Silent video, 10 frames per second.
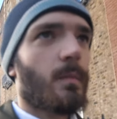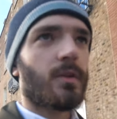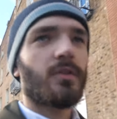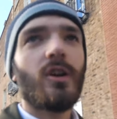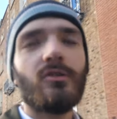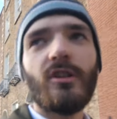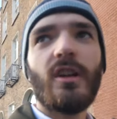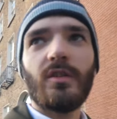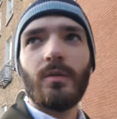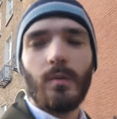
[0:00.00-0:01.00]
There's no
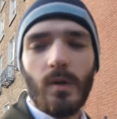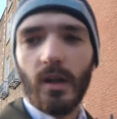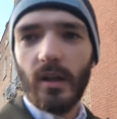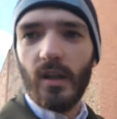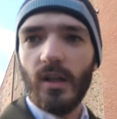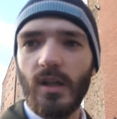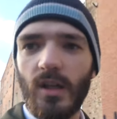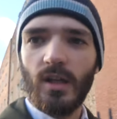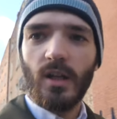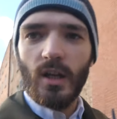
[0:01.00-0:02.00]
reason why
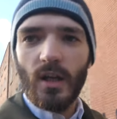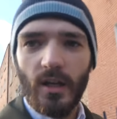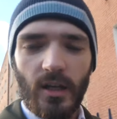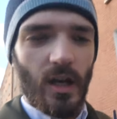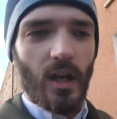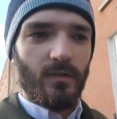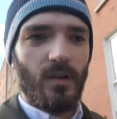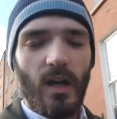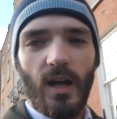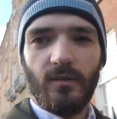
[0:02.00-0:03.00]
you have
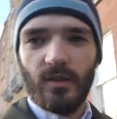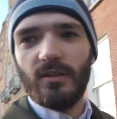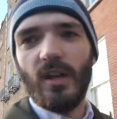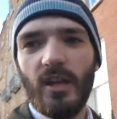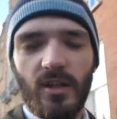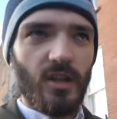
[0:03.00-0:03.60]
to have the 10